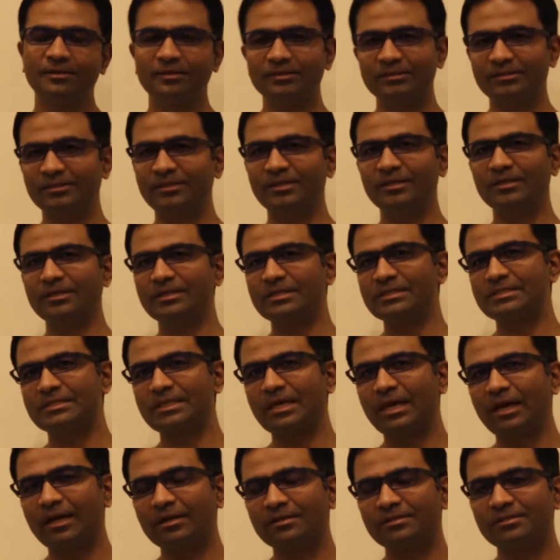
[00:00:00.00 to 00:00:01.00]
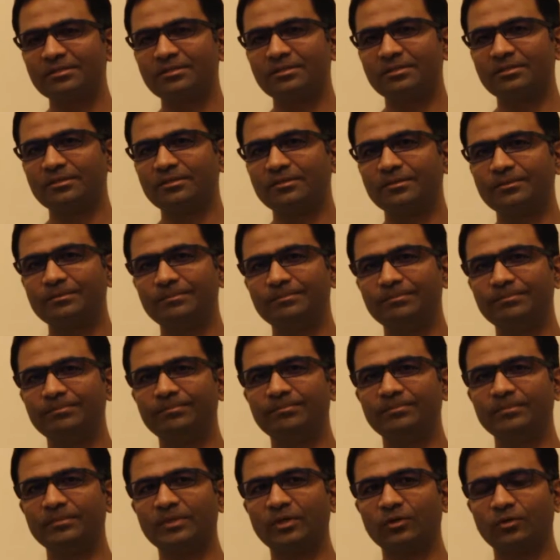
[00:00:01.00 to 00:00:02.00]
third thing is that
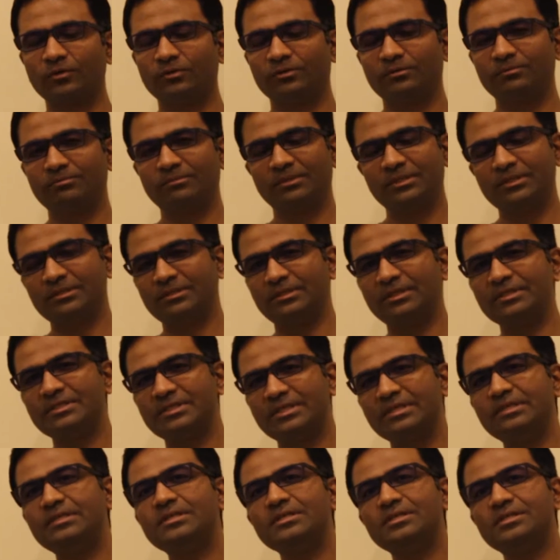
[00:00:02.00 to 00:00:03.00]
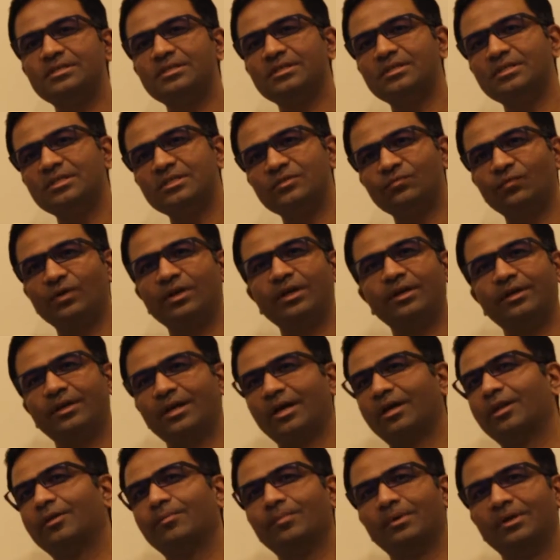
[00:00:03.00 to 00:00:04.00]
this industry is very
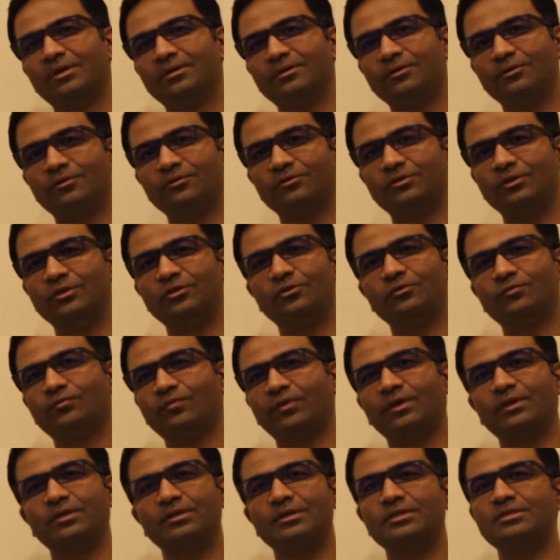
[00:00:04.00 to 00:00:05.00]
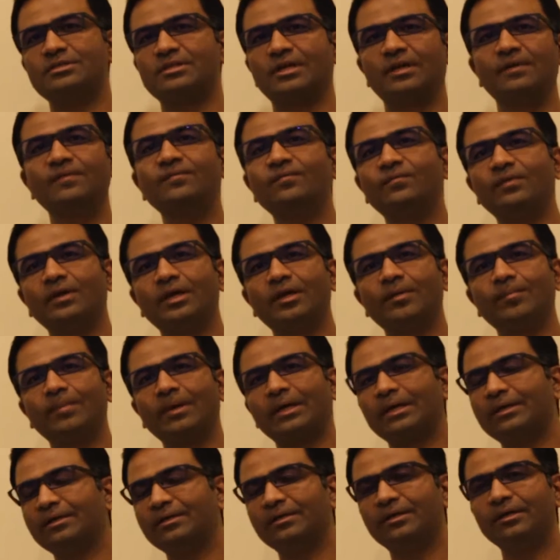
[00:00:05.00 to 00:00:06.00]
dynamic, 3 to 5 years time frame,
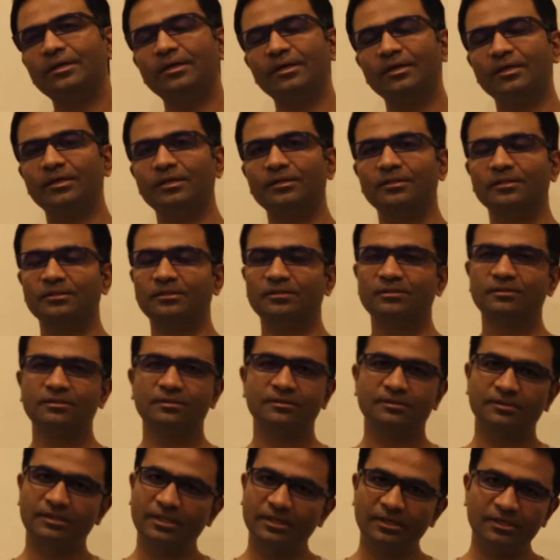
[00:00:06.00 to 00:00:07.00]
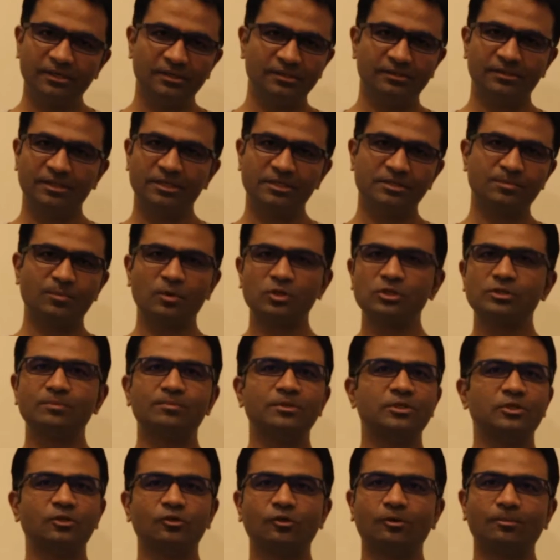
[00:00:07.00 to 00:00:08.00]
and there is
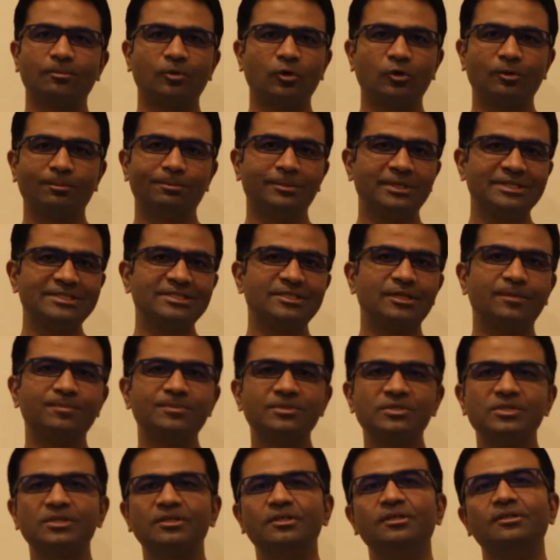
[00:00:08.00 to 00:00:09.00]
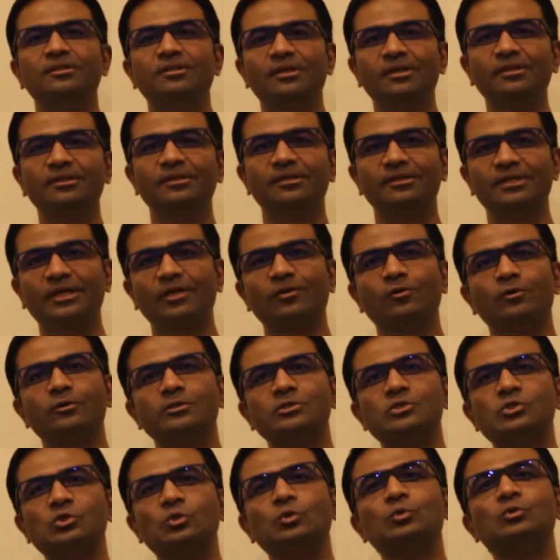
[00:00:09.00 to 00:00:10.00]
possibility of a lot of disruption in the
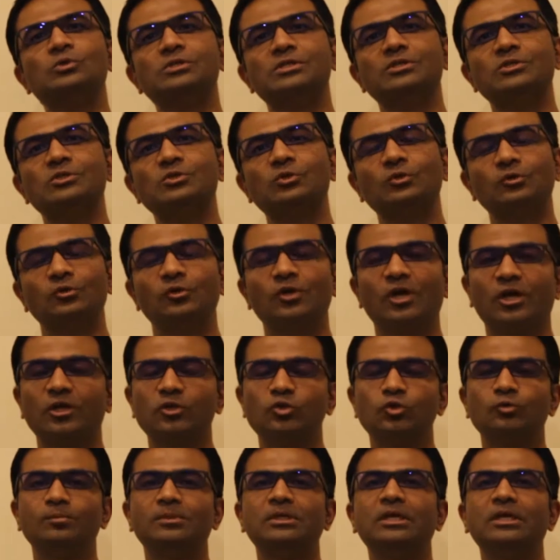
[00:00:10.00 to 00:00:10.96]
technology solutions. So you have to